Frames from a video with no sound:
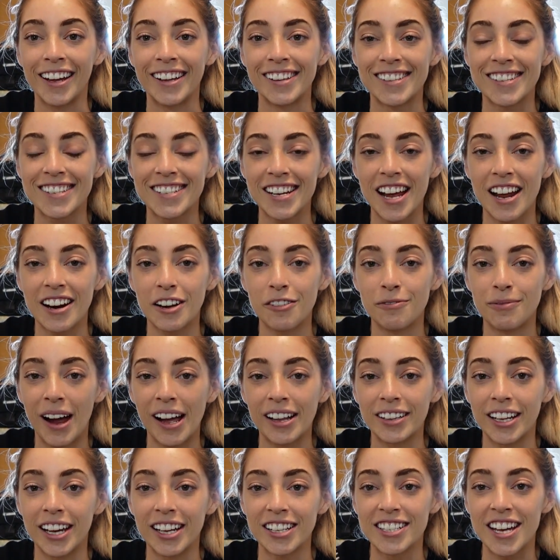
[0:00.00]
instead of
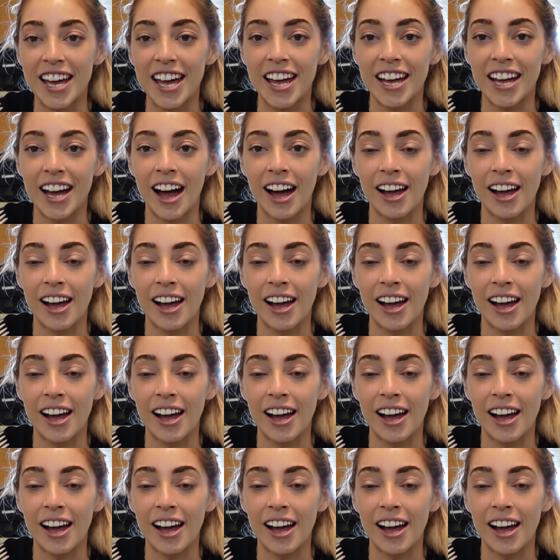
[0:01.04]
my leg day,